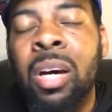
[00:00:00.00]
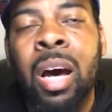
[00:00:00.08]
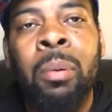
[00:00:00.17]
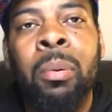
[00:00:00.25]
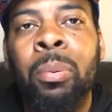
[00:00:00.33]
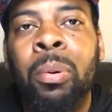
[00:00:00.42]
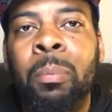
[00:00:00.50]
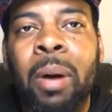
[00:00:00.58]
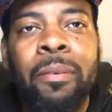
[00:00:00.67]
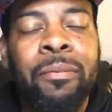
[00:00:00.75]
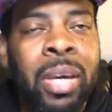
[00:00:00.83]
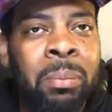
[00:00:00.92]
I'm going to put
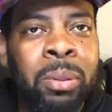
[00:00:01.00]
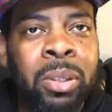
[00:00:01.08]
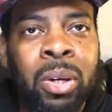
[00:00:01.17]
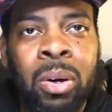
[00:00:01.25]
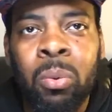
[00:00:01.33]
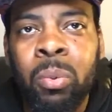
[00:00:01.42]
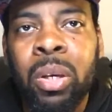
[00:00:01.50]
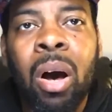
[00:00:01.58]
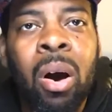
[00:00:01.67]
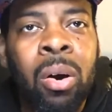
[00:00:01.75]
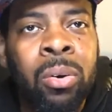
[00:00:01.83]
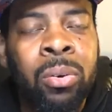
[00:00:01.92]
my family on.
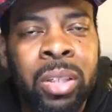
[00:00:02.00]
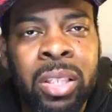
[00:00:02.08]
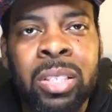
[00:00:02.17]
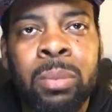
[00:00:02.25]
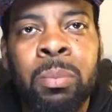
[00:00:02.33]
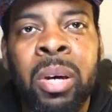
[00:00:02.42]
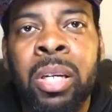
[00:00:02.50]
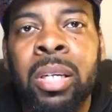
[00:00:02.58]
all going to get this money.